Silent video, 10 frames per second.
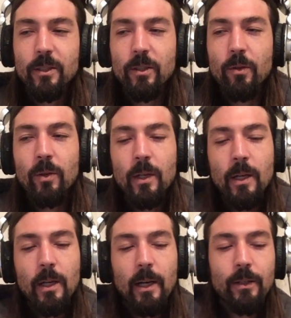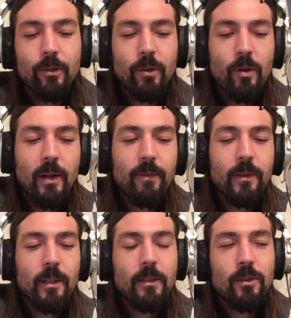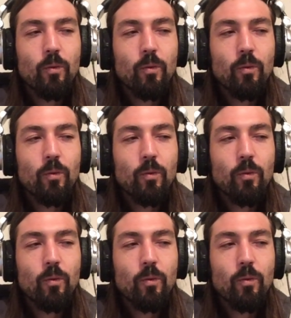So I do know I have things to